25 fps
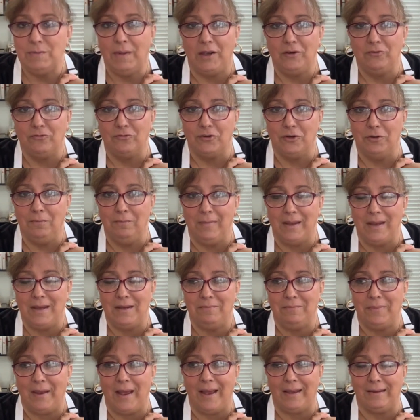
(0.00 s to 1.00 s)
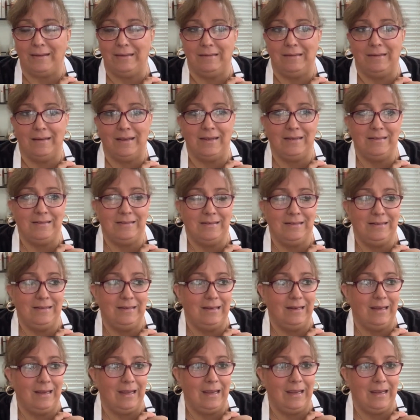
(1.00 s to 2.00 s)
who was my roommate back in
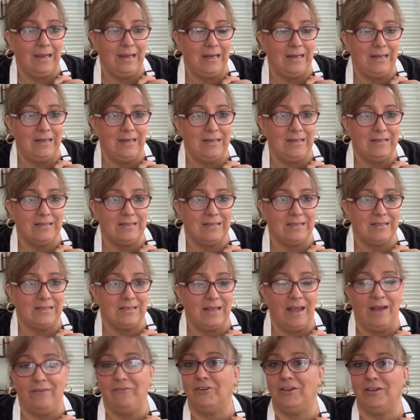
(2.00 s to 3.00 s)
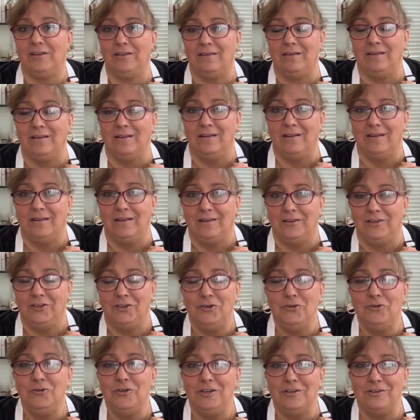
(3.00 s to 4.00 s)
1987.
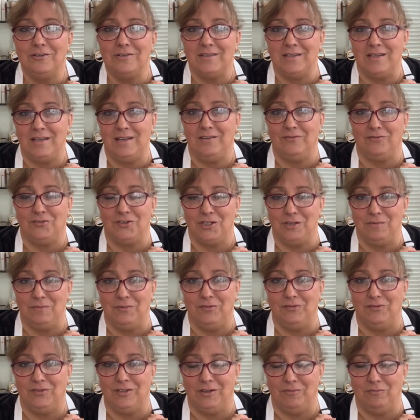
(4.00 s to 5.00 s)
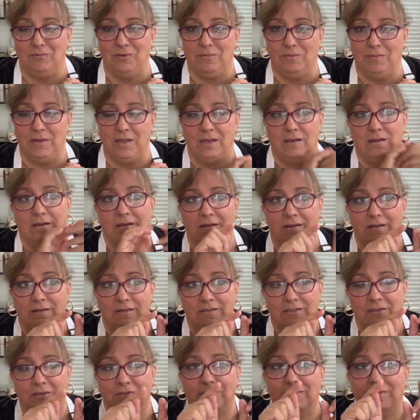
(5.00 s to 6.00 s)
New Year's Eve, she moved in with me.
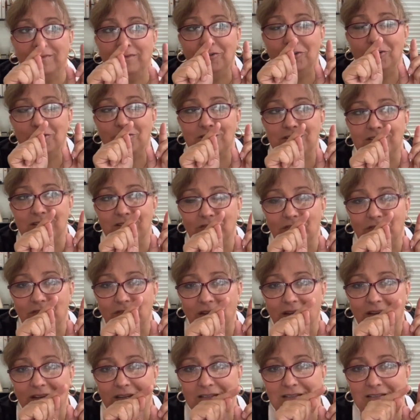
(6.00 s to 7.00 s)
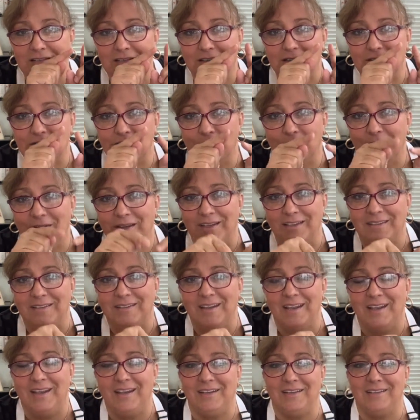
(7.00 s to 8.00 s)
So New Year's Eve of 86 going
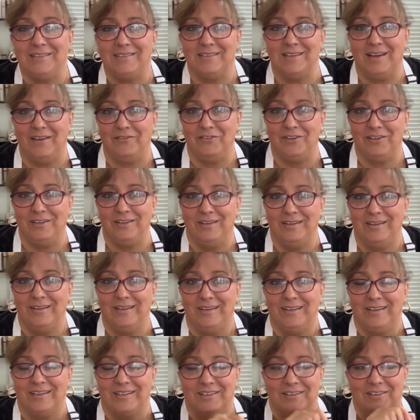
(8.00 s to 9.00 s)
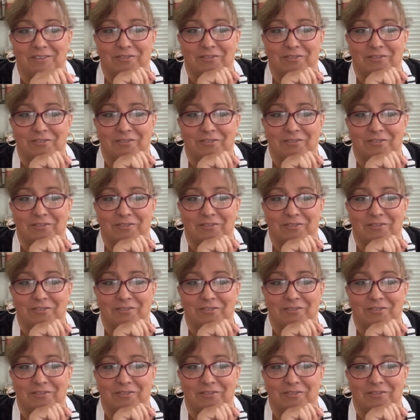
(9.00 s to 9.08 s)
into 87.